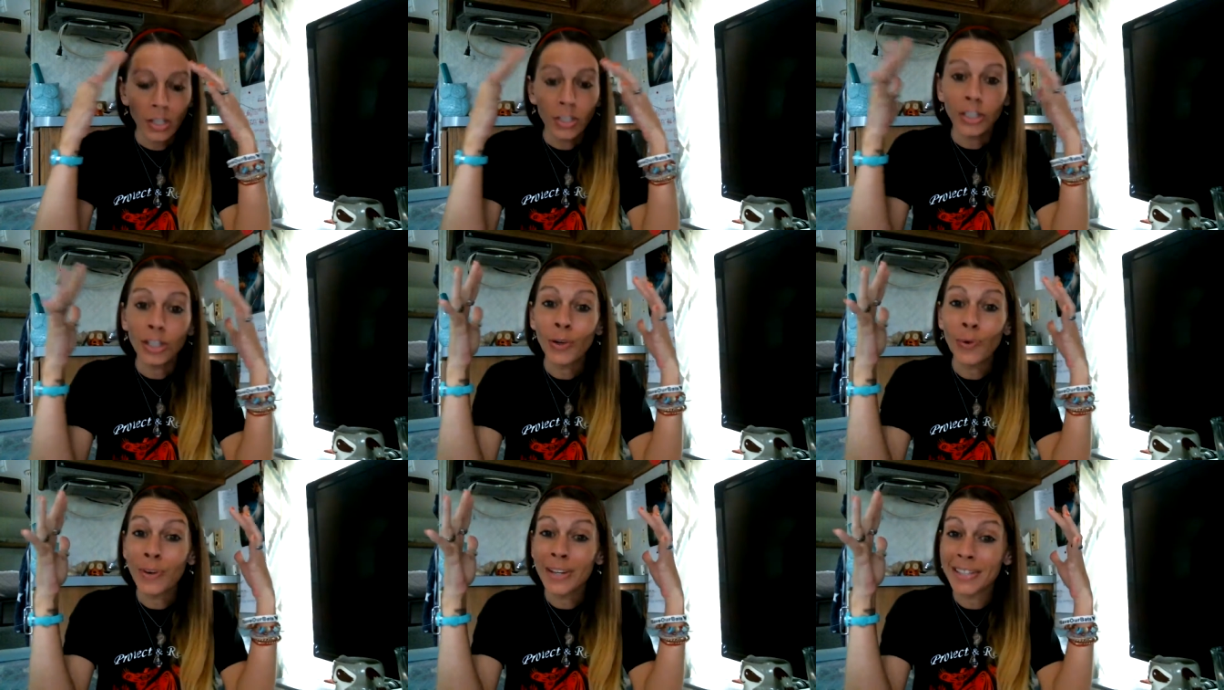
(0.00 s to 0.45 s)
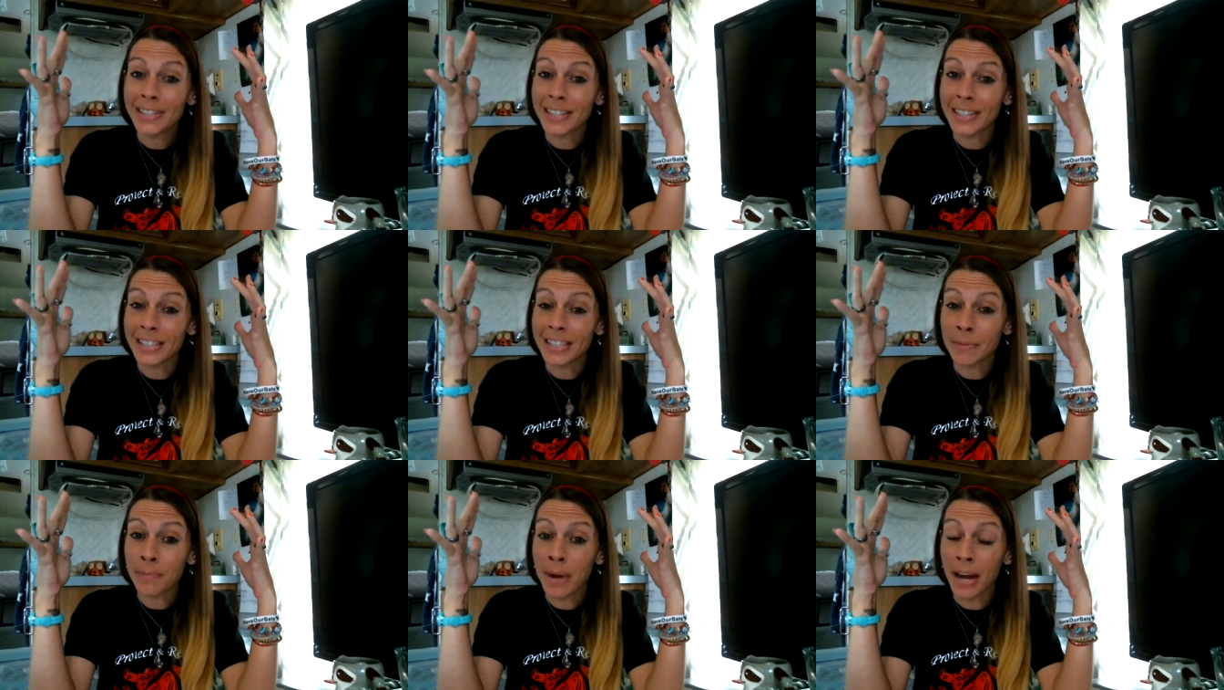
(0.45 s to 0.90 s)
you
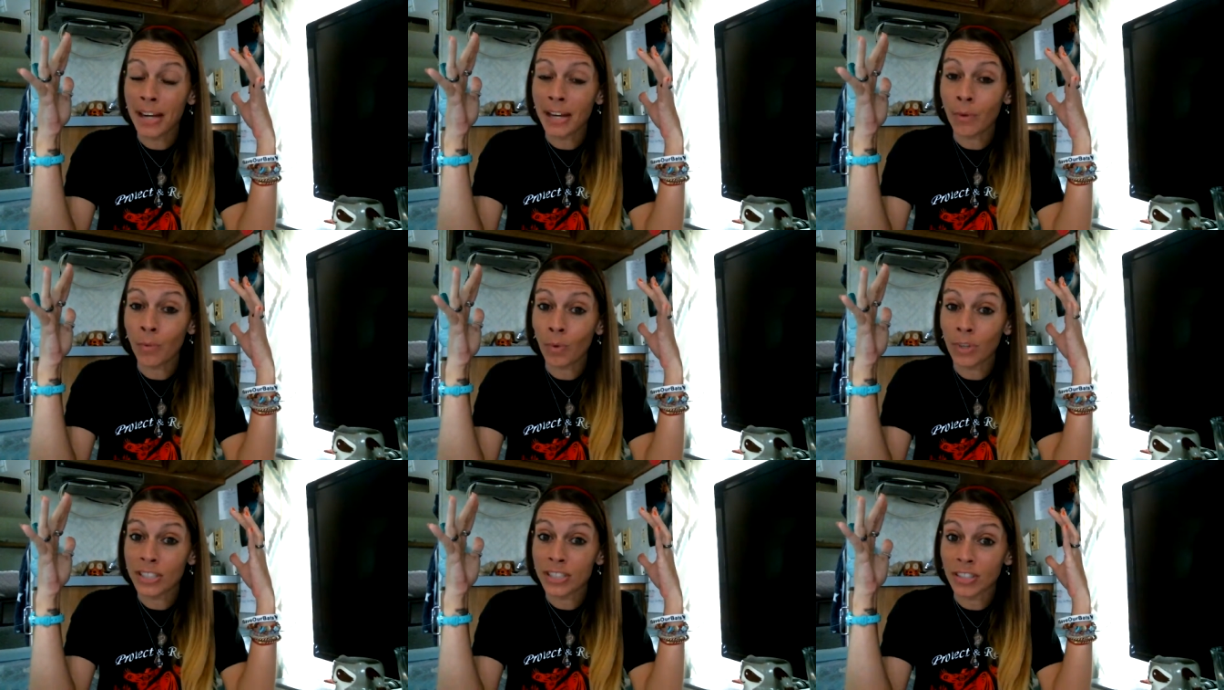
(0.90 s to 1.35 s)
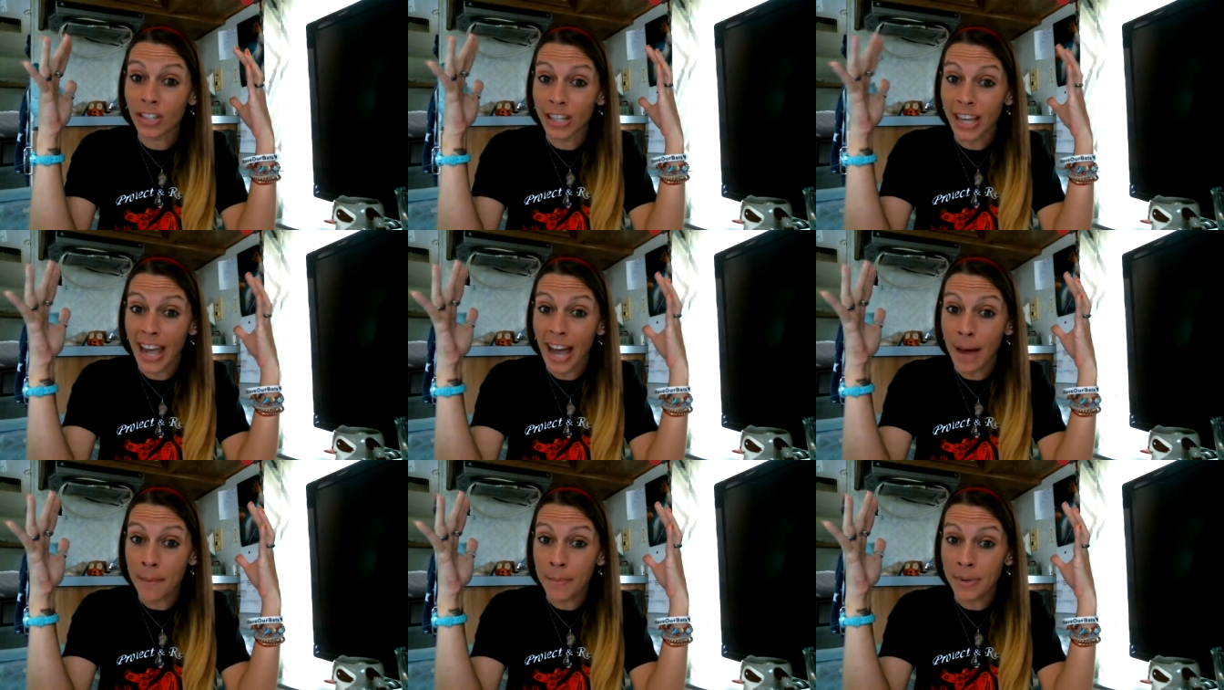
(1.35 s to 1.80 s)
anticipating what's going
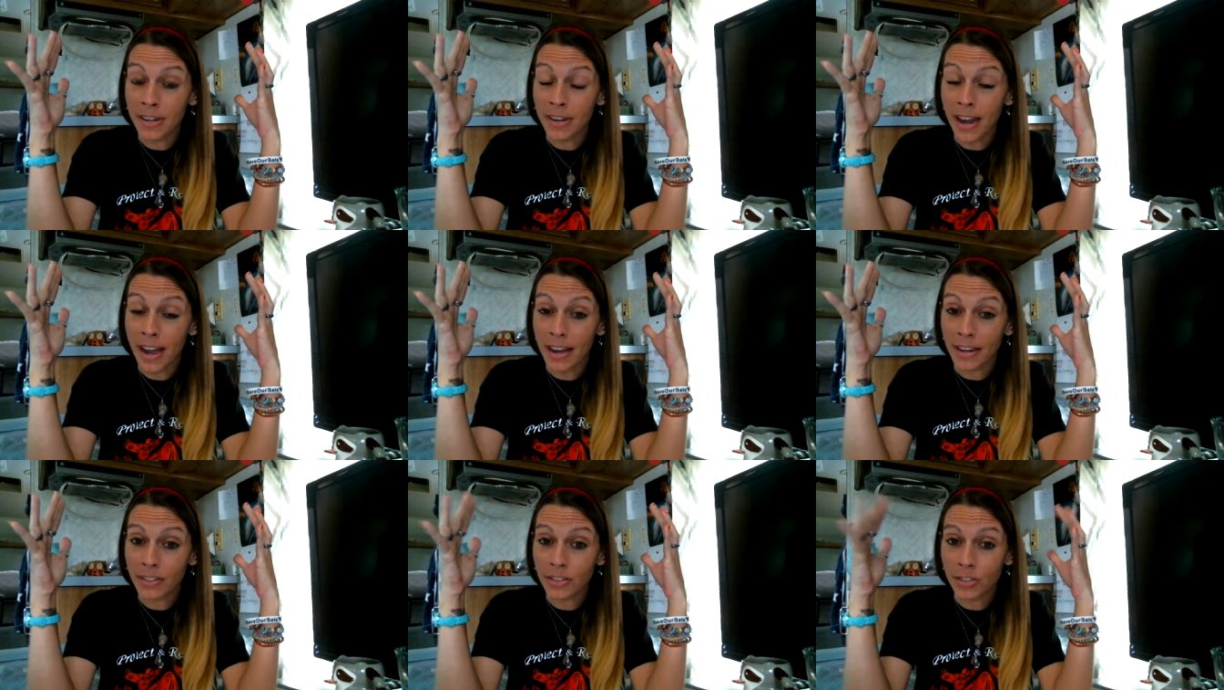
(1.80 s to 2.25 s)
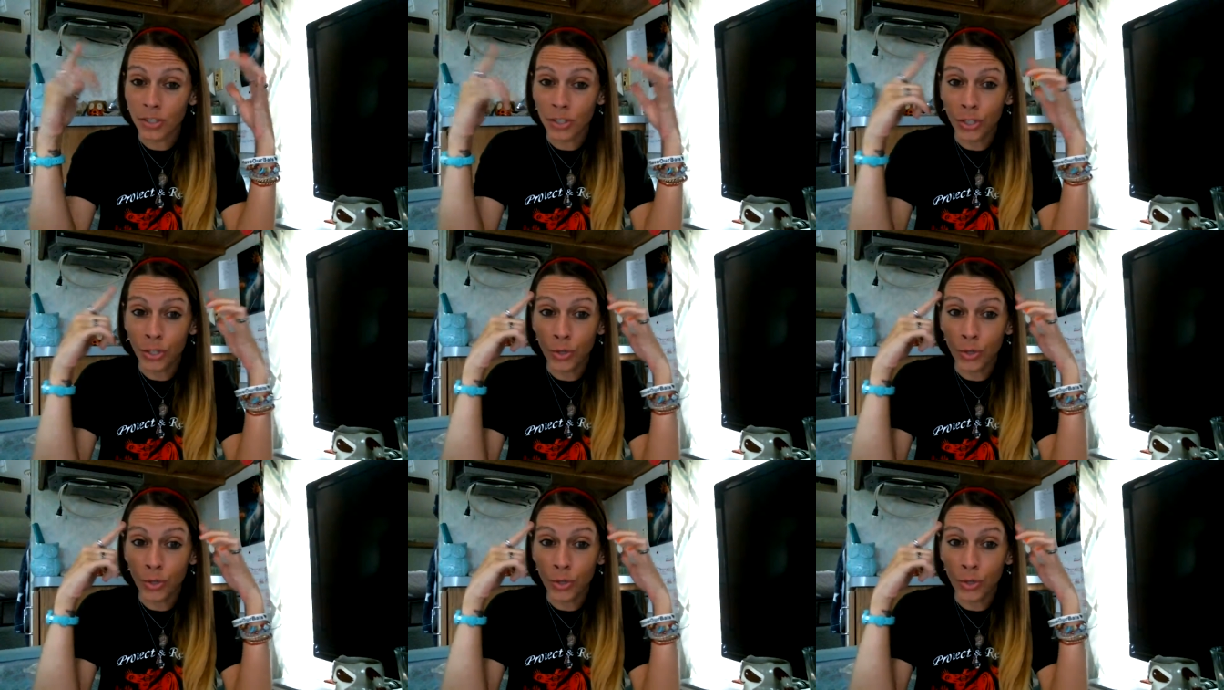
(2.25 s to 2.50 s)
to happen next.